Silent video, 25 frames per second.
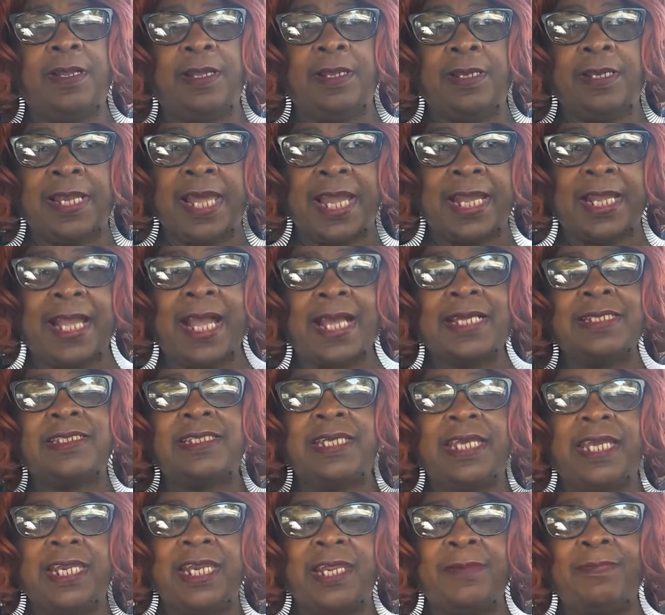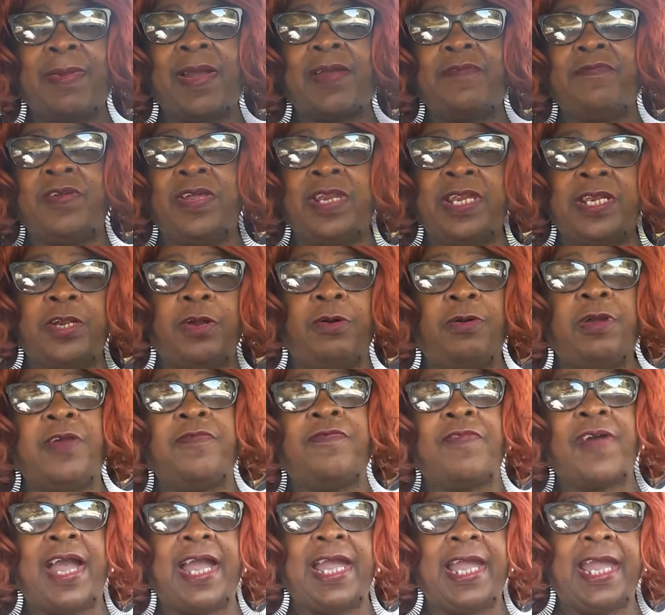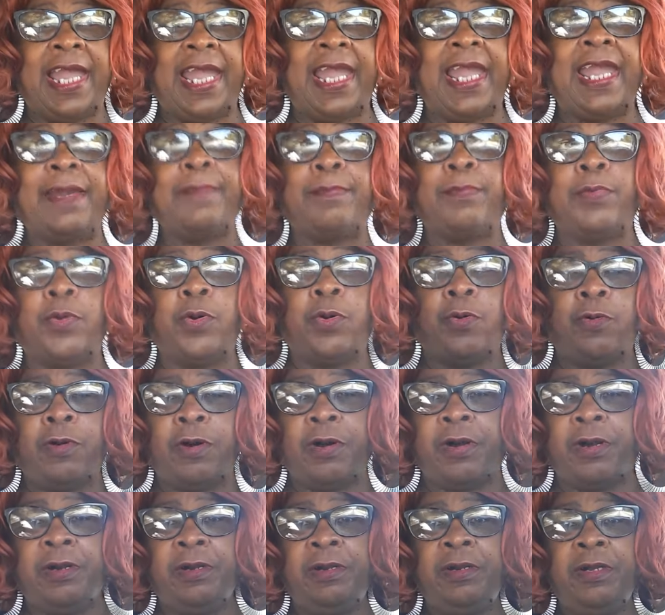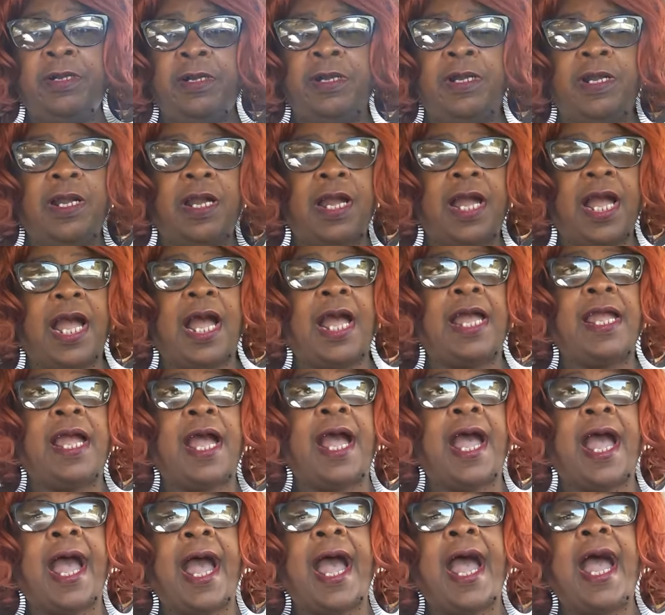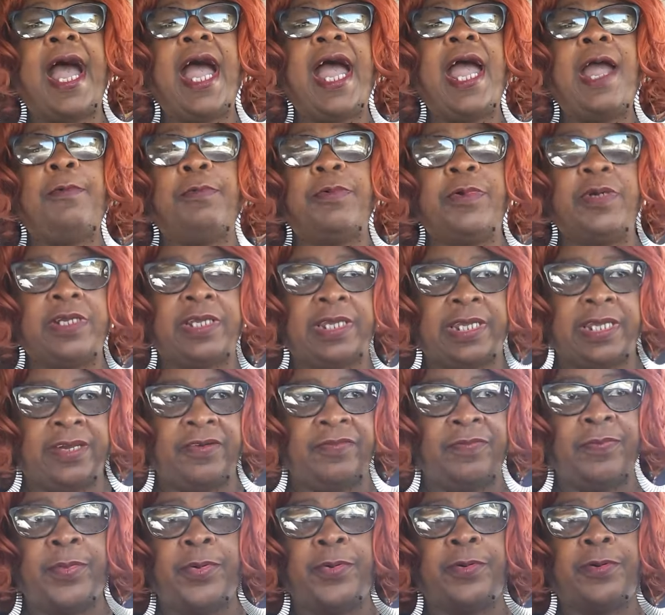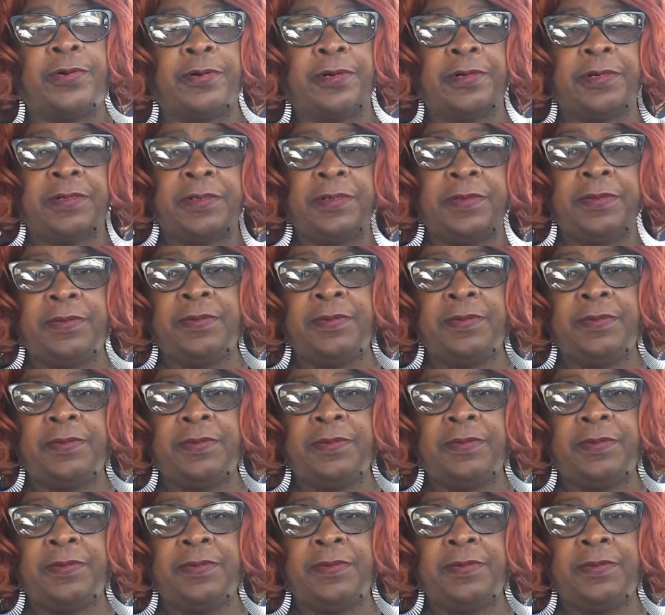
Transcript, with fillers: Like I said in my video, if I had more, I would give more.